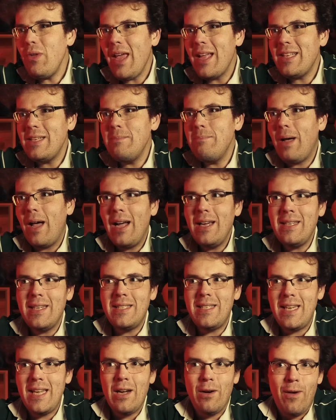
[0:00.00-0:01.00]
get him behind a
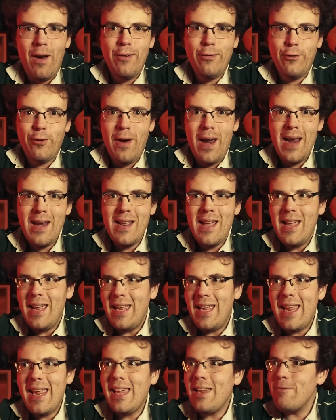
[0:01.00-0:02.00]
DRS train,
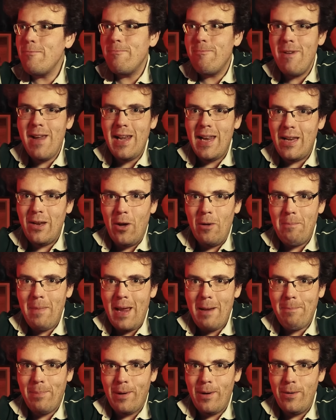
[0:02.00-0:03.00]
he can really not
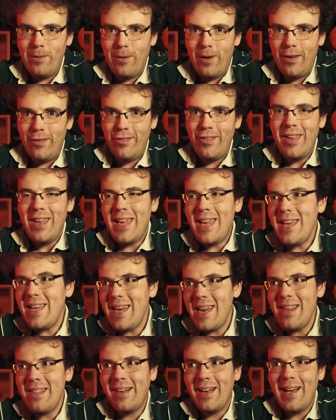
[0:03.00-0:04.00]
make progress. He
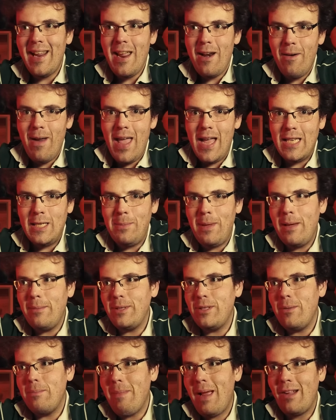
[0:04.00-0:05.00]
needs clear air to be
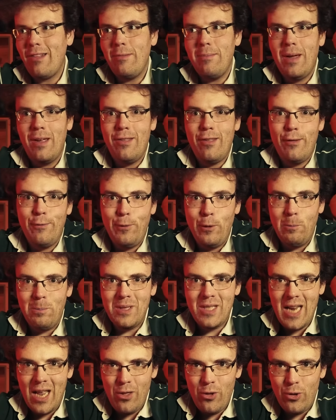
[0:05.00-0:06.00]
able to maximise his full
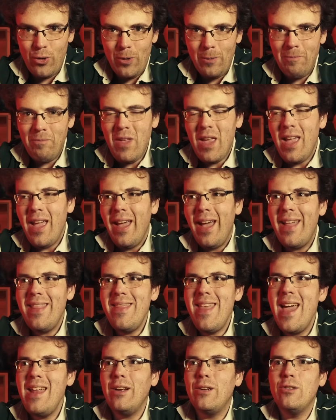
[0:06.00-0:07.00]
potential. And
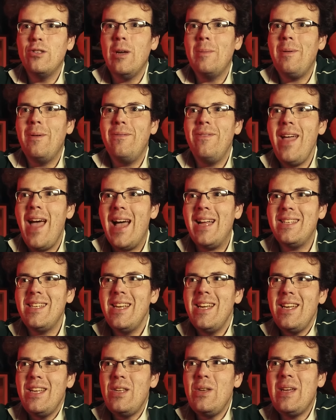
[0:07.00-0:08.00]
then on top of that,
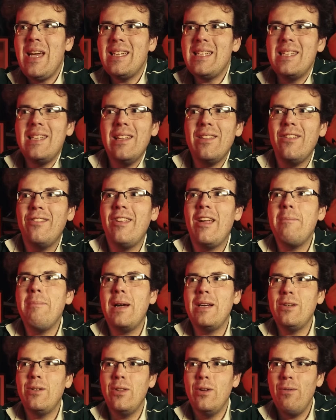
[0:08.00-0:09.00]
you get another
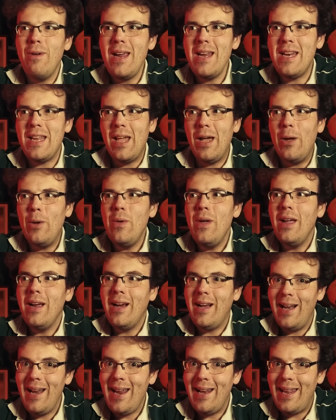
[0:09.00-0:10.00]
soundbite on the radio.
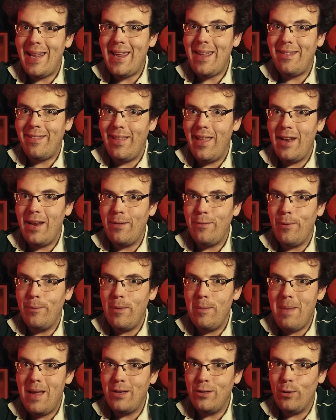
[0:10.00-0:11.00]
Clearly, he's learning from
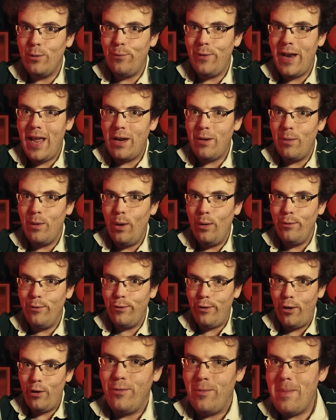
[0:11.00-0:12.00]
the mentor Fernando
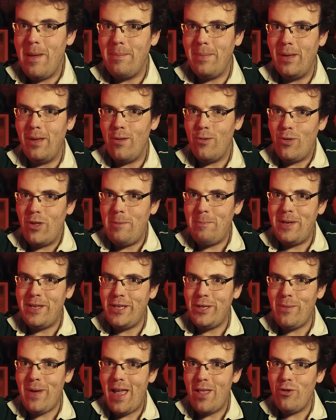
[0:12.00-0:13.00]
Alonso. Remember,
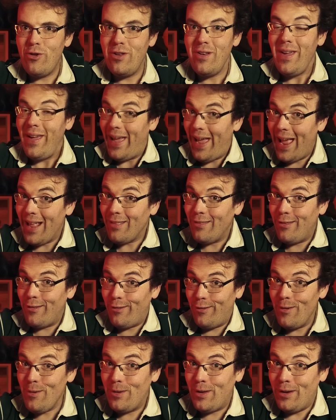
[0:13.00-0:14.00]
GP2 engine at
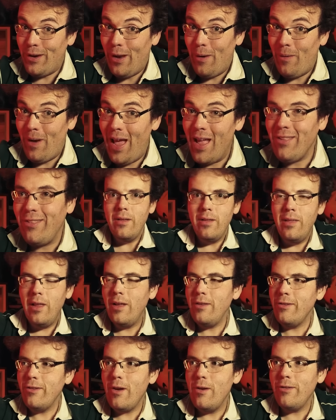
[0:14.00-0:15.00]
Suzuka, no less.
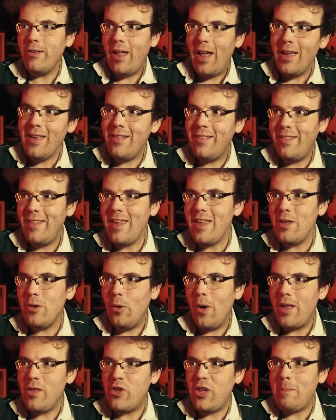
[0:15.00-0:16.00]
Lance goes, I see
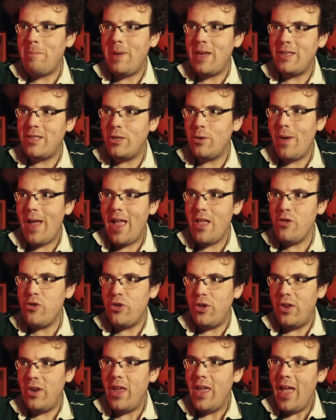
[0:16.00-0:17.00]
your GP2
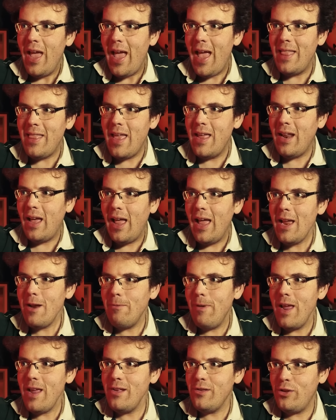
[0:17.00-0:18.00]
engine, and then I
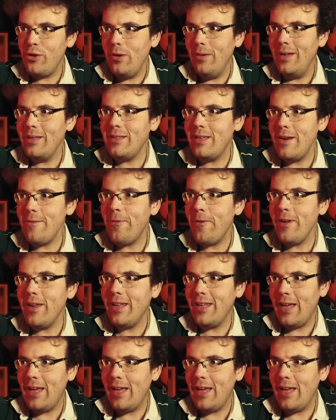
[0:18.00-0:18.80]
raise you a different